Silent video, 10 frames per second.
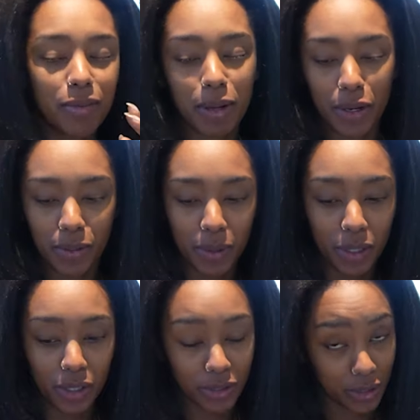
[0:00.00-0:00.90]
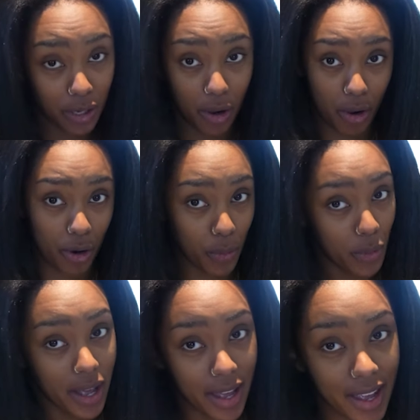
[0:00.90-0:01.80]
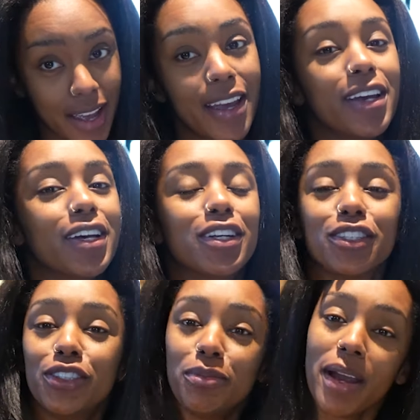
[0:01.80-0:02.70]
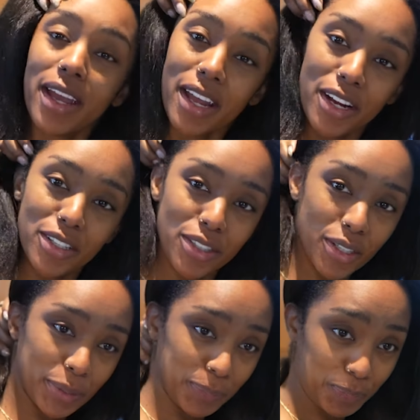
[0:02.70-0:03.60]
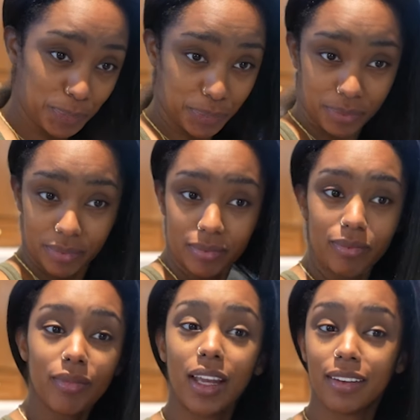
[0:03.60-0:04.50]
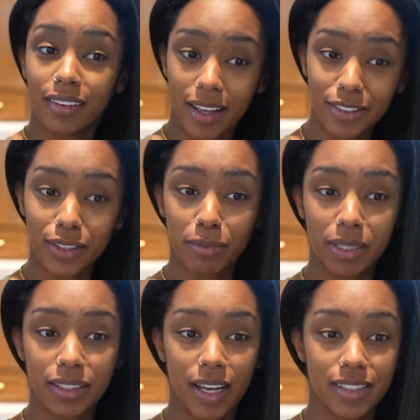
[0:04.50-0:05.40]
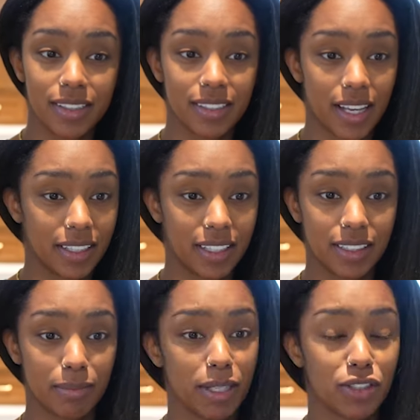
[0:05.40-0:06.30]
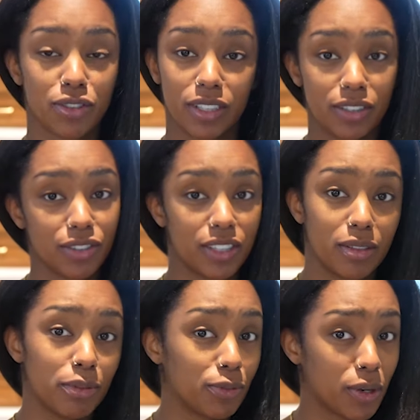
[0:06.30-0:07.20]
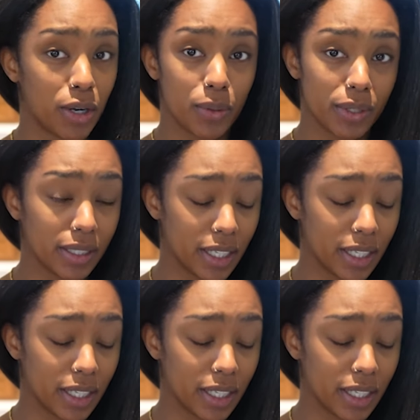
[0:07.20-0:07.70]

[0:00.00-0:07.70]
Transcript: My homegirl's on her way to do my hair, so that's gonna be nice because I need to make sure these are done before I go into